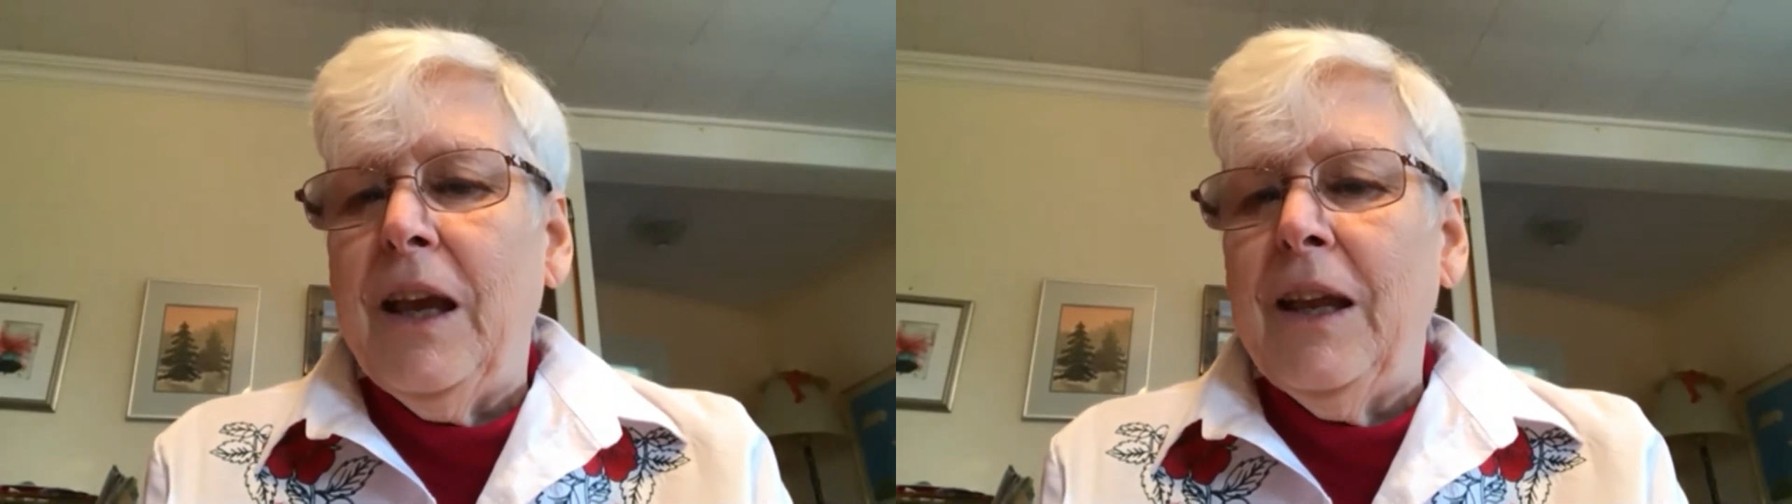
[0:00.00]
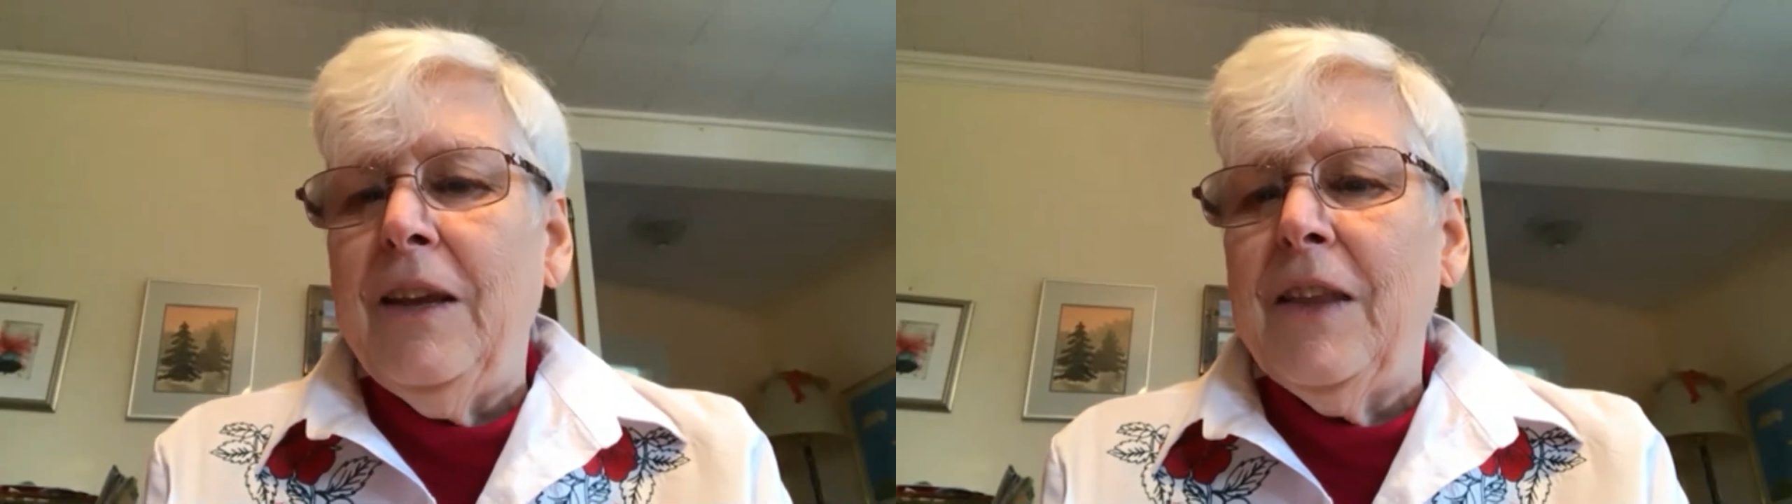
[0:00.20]

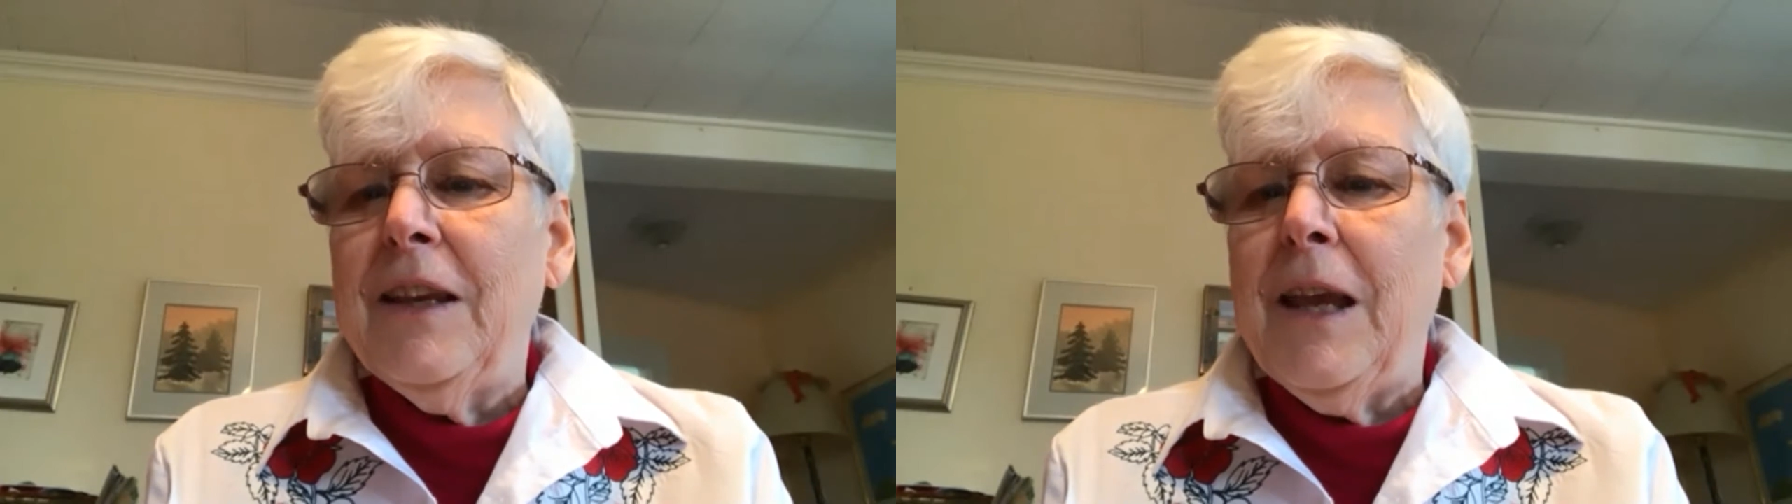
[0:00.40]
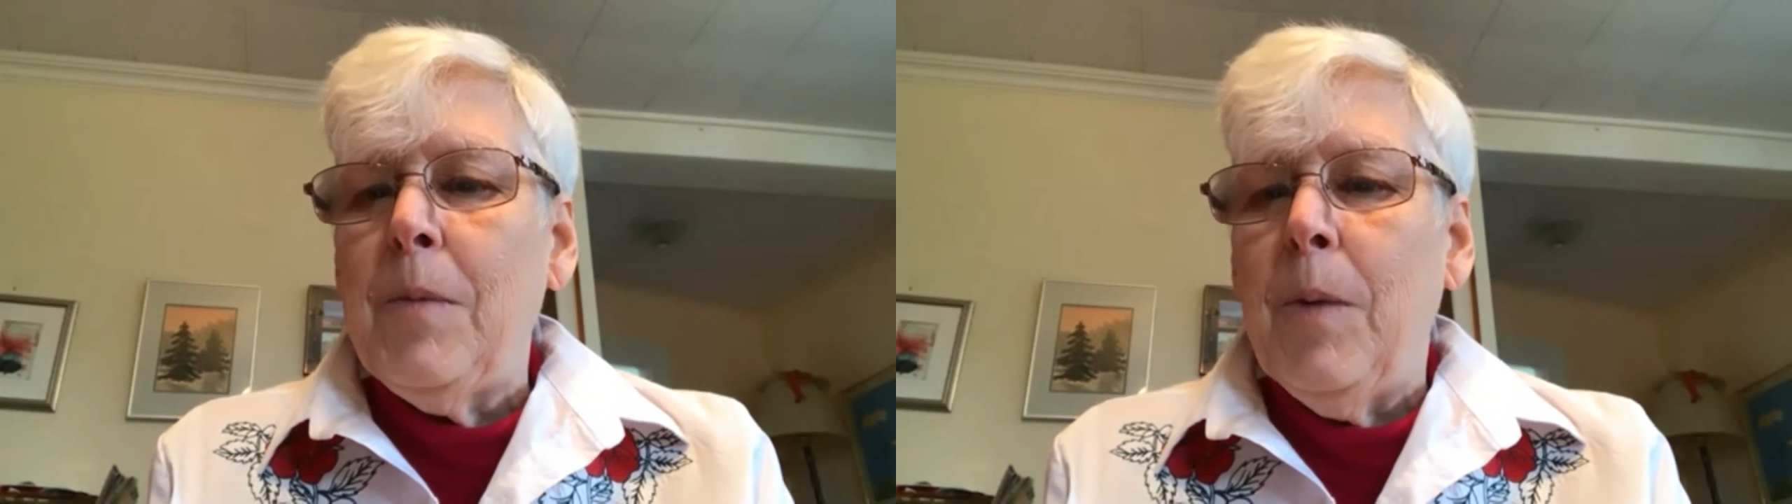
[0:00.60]
and he
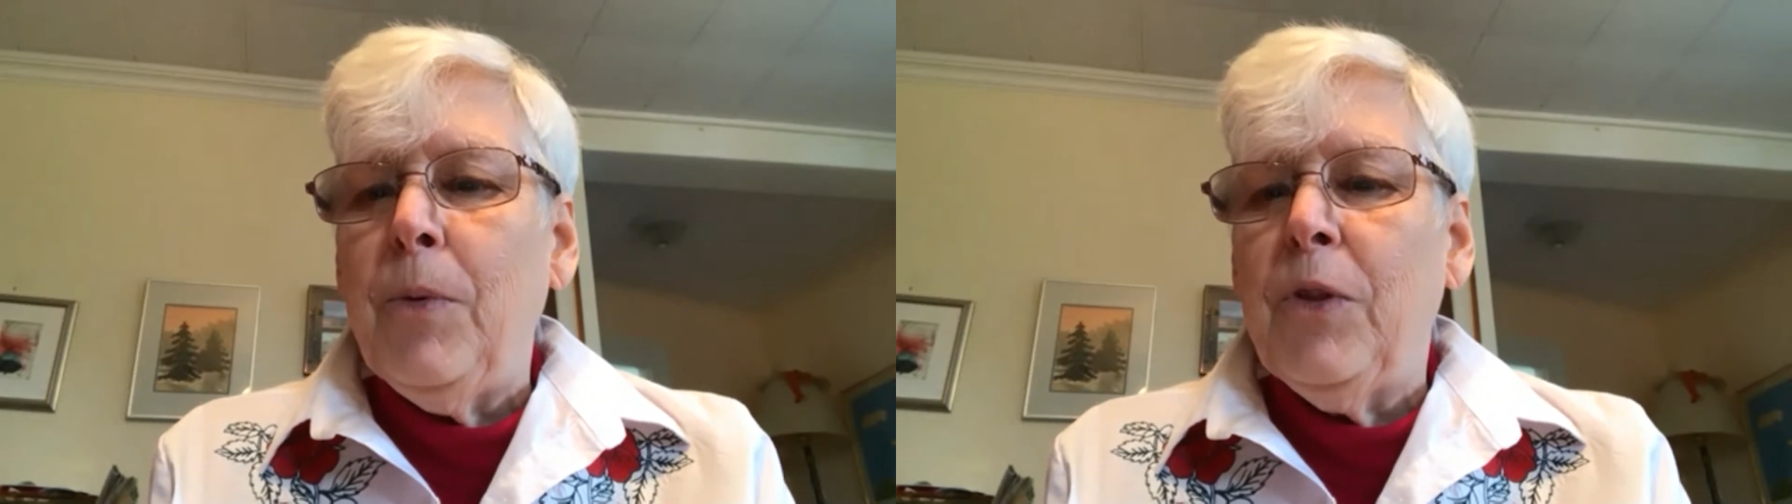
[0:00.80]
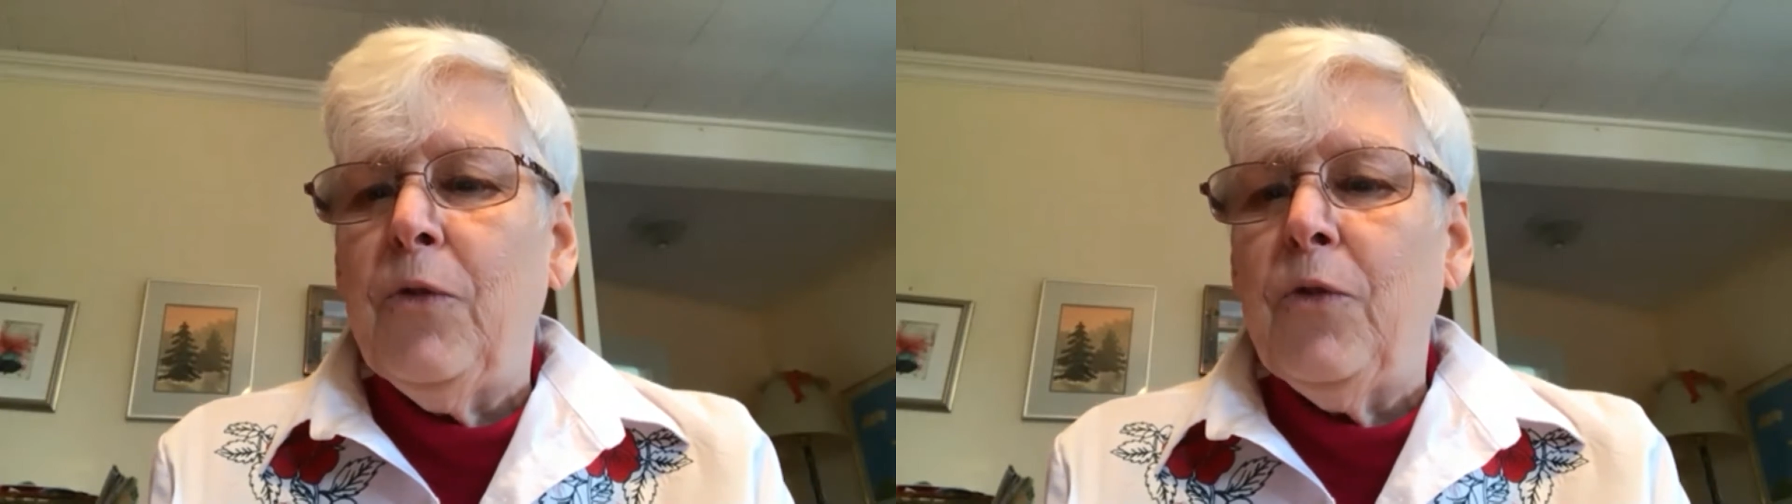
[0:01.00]
then came up with a